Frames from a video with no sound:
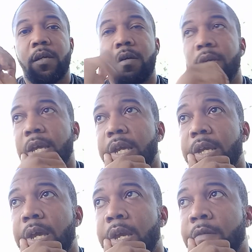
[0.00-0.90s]

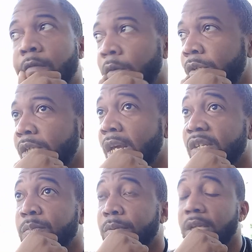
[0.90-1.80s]
okay, a reverse
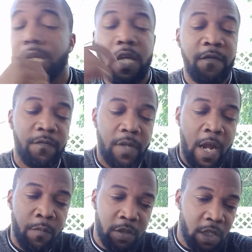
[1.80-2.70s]
stock split if
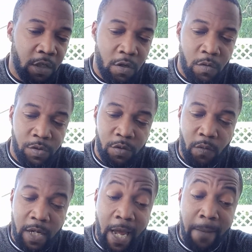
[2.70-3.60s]
everything goes the
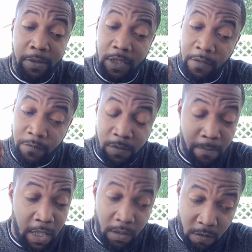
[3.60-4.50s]
way I believe it
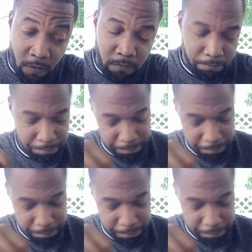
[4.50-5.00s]
may go,